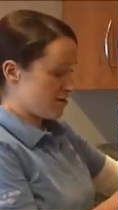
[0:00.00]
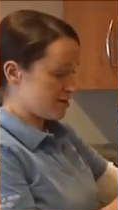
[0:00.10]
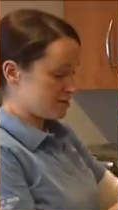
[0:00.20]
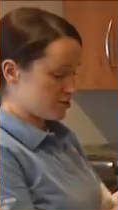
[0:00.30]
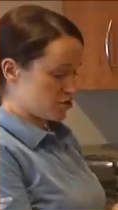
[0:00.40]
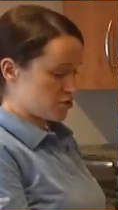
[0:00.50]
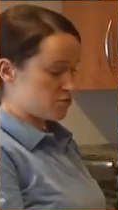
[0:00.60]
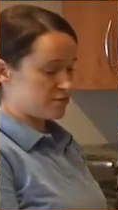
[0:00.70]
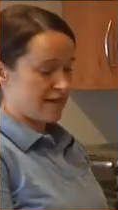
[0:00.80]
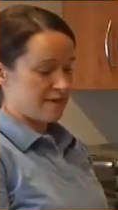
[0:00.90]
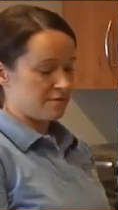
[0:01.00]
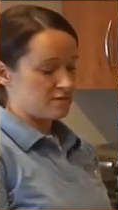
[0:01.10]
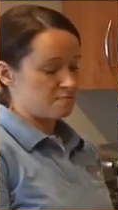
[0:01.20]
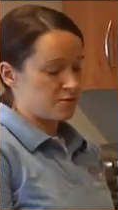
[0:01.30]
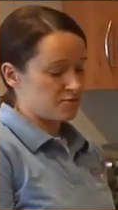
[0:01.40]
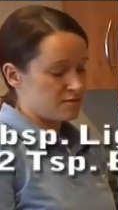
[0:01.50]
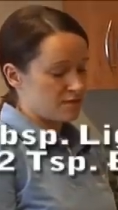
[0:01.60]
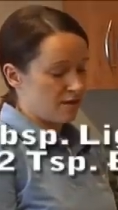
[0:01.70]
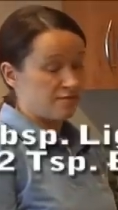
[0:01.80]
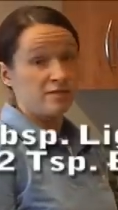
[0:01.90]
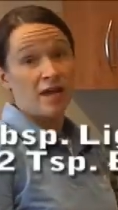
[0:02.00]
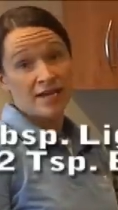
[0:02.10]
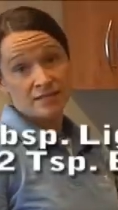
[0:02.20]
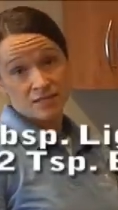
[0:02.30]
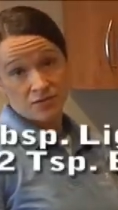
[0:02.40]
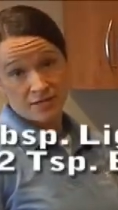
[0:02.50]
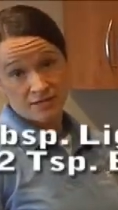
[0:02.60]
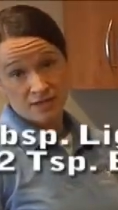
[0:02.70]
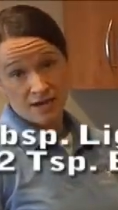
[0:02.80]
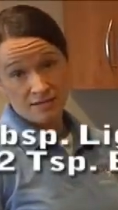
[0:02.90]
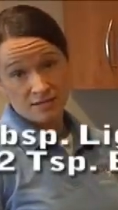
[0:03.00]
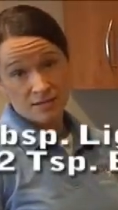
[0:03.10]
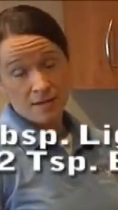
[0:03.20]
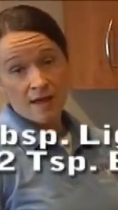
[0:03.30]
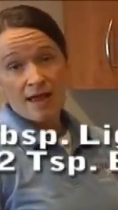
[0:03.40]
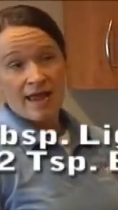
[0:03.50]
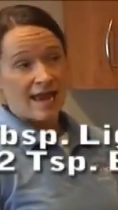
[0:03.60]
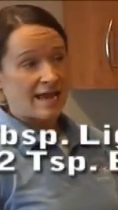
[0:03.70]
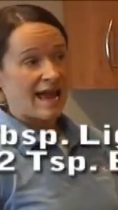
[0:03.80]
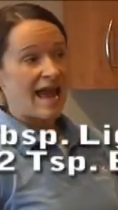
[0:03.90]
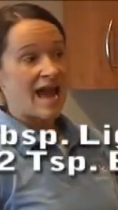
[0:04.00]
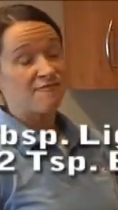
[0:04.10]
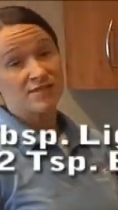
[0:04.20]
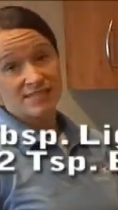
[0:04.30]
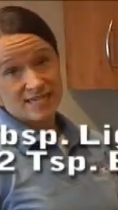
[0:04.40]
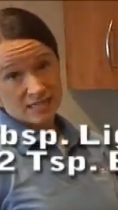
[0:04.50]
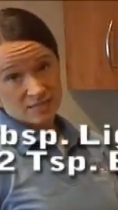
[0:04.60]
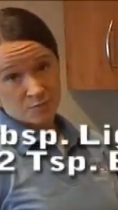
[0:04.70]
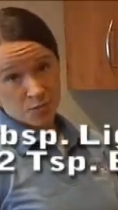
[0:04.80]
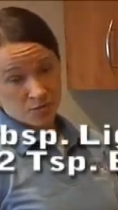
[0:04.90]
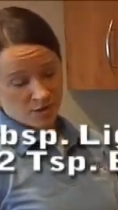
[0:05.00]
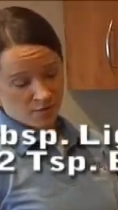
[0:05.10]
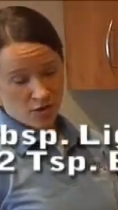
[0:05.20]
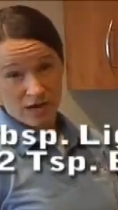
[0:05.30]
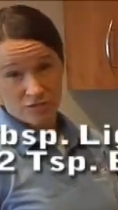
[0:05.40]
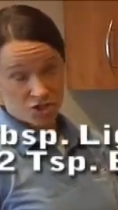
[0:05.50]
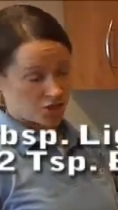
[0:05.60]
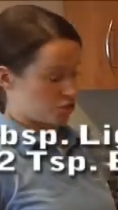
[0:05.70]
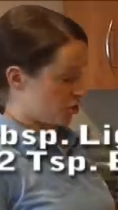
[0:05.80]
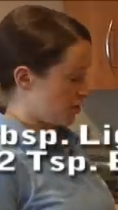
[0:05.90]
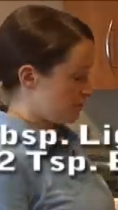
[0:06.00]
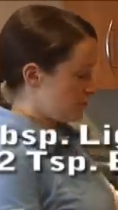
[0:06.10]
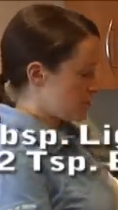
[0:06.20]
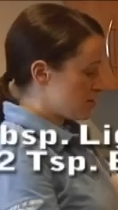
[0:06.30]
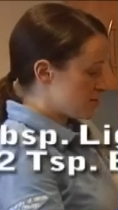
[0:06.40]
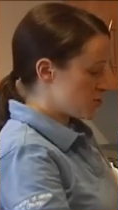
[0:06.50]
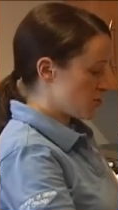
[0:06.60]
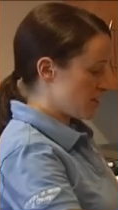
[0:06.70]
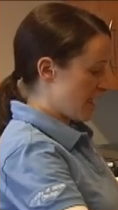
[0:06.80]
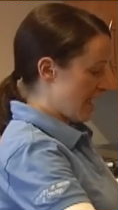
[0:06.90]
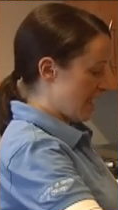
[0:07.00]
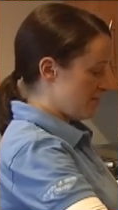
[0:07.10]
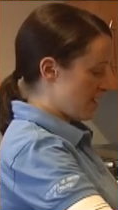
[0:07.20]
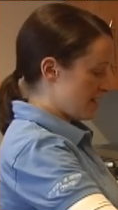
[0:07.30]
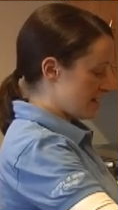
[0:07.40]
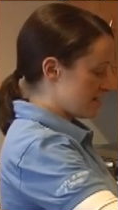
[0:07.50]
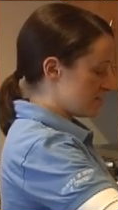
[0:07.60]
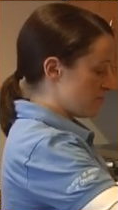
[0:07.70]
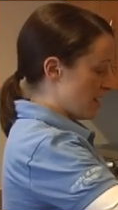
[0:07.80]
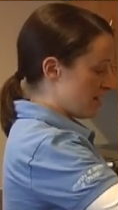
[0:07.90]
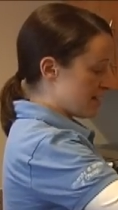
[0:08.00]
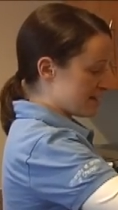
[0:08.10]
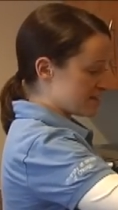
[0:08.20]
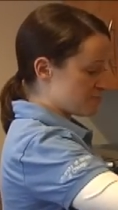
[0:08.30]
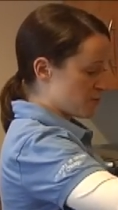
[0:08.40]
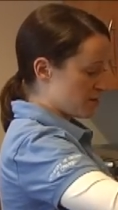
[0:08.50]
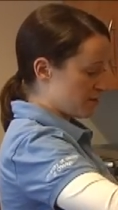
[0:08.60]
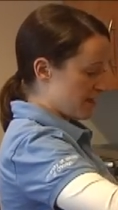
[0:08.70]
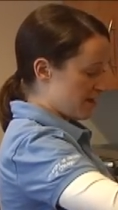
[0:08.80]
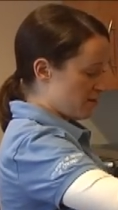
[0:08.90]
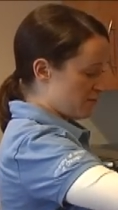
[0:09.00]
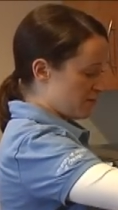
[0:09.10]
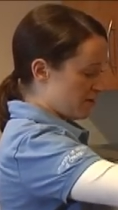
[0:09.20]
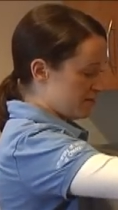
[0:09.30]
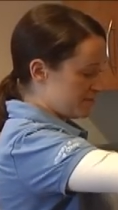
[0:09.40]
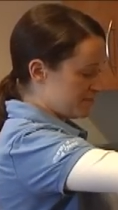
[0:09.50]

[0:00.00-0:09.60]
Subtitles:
here is 2 tablespoons of light soy sauce and a 1/2 teaspoon of ground ginger. So you're going to add that in as well, kind of sprinkle that over.